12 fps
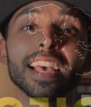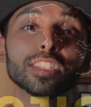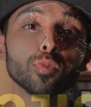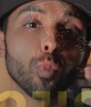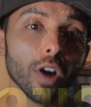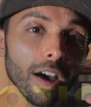
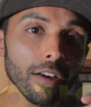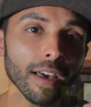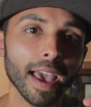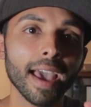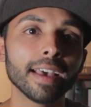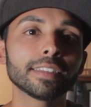as well
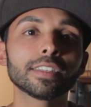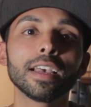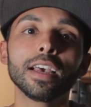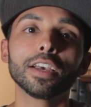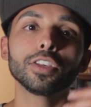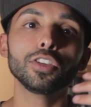as
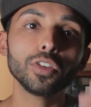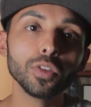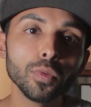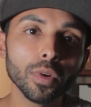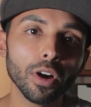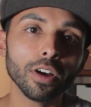
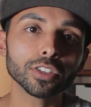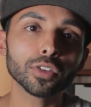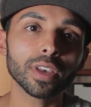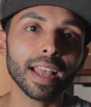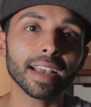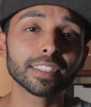you will also
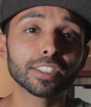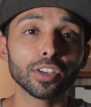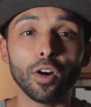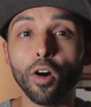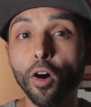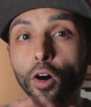get access
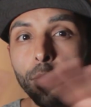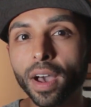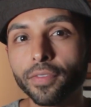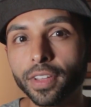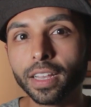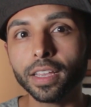to all
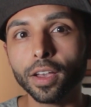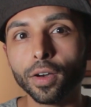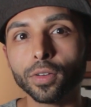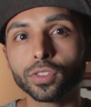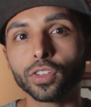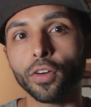my
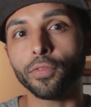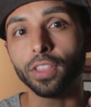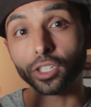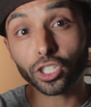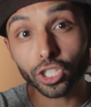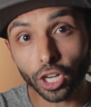videos of
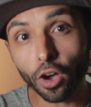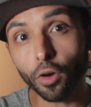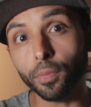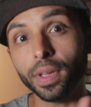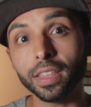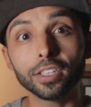the
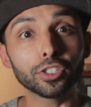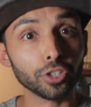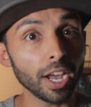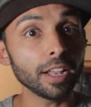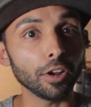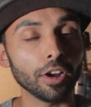show Be the
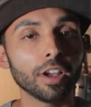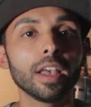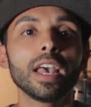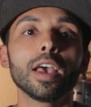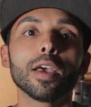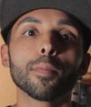Trader
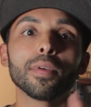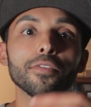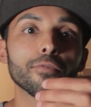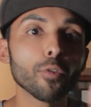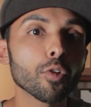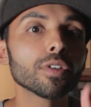
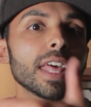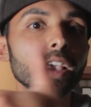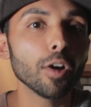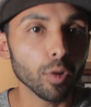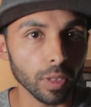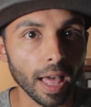before they
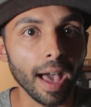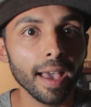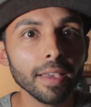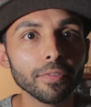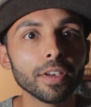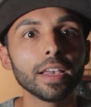go
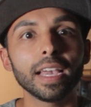live.